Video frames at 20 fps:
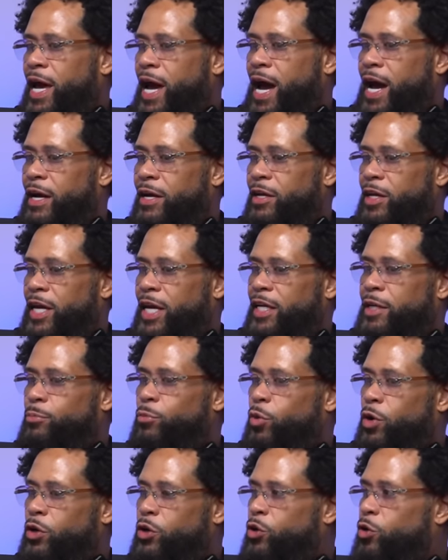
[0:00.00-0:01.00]
I any
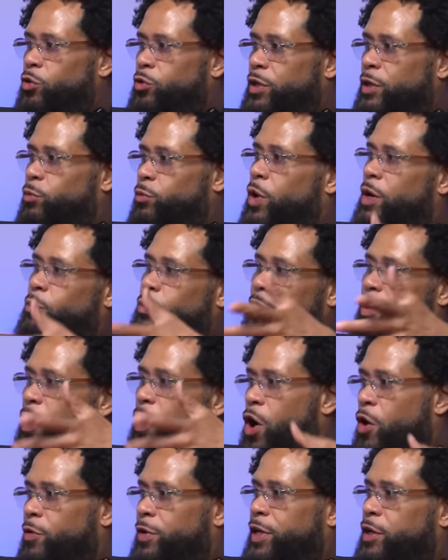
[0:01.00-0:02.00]
more cool than what we
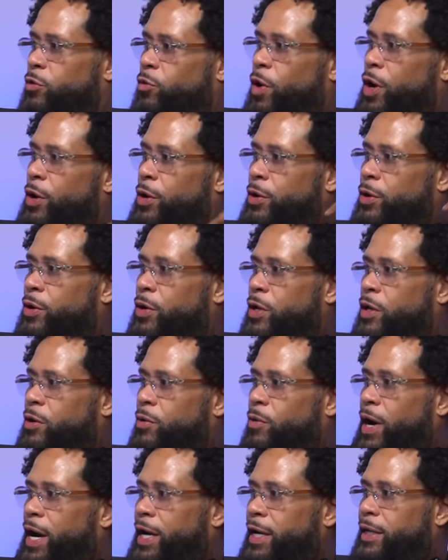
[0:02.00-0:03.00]
already were,
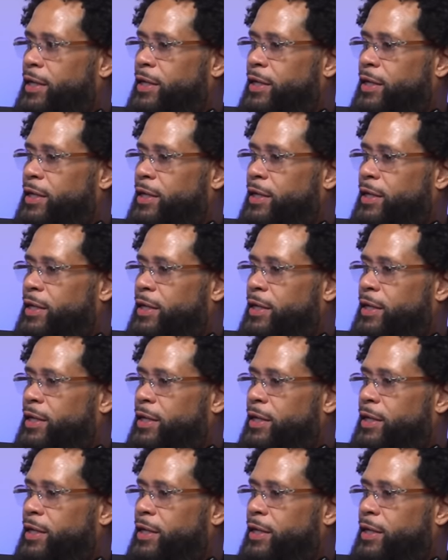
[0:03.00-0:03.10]
right?